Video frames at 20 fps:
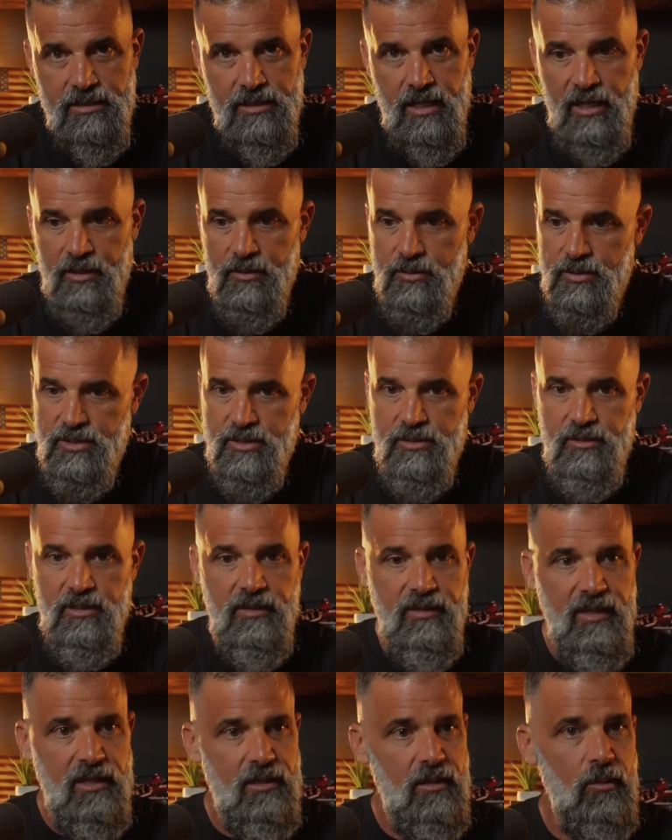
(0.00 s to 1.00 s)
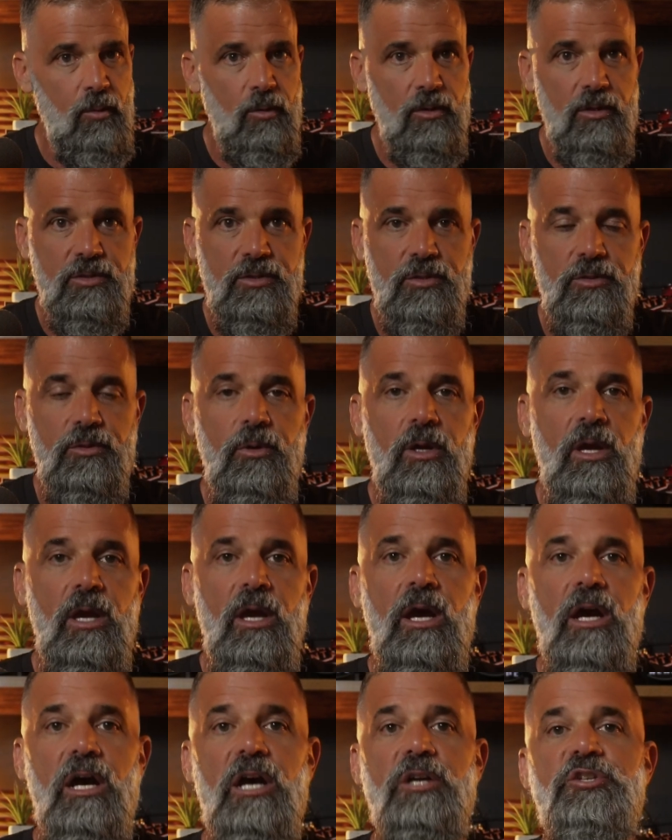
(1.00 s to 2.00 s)
I understood that in order to
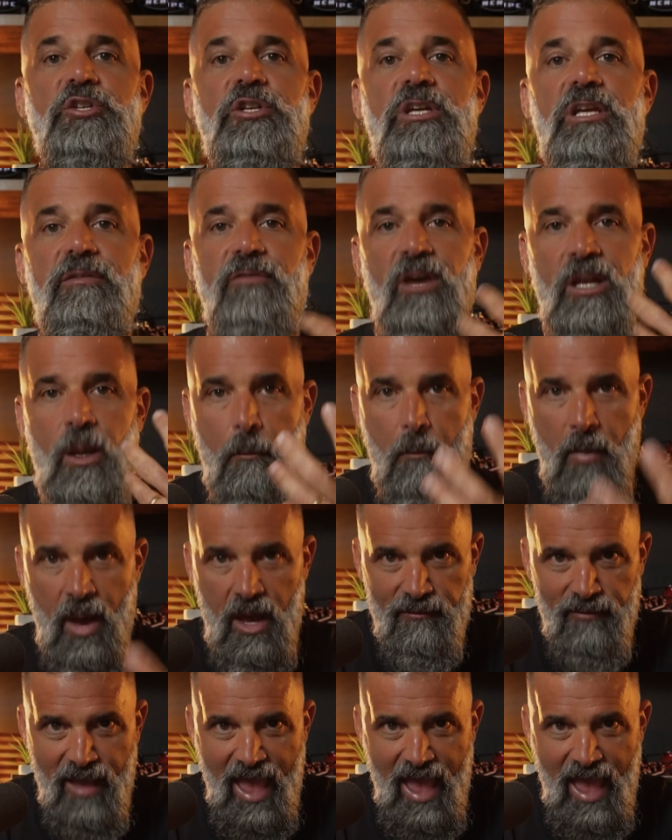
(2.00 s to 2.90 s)
achieve an above